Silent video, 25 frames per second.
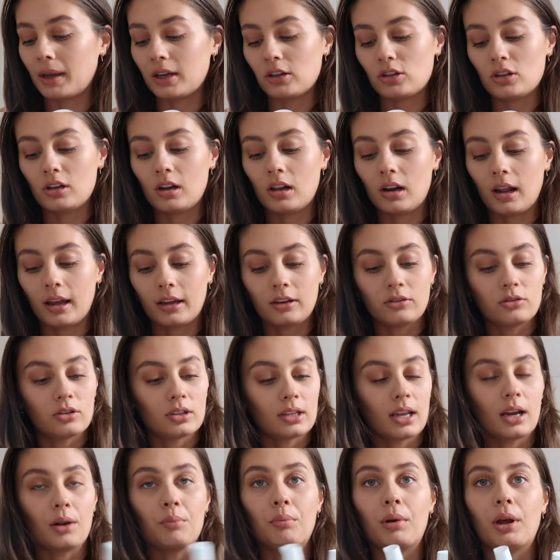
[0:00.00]
makes you look like you
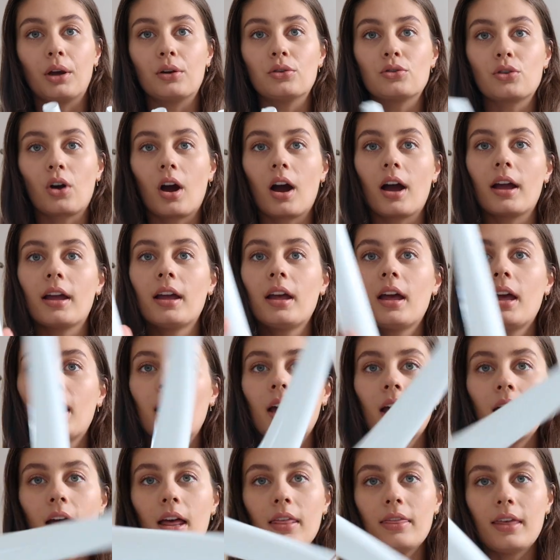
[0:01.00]
just had a blow dry.
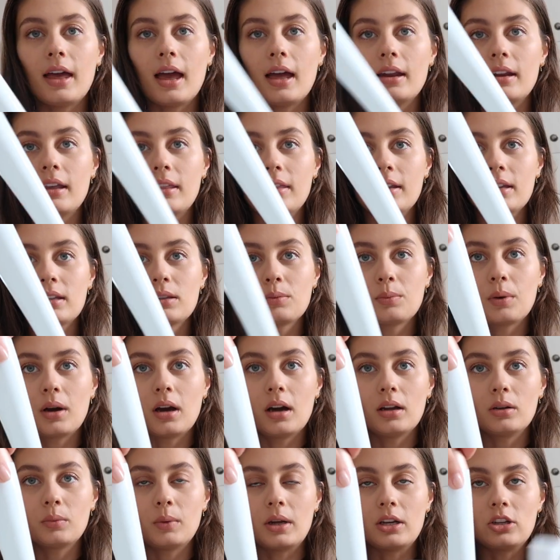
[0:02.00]
Then this
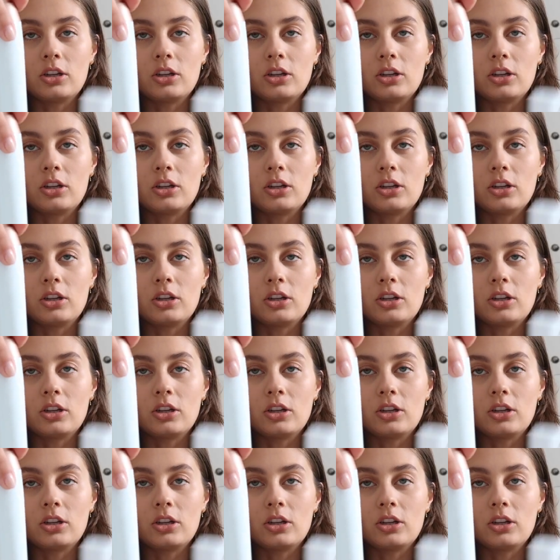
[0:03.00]
one,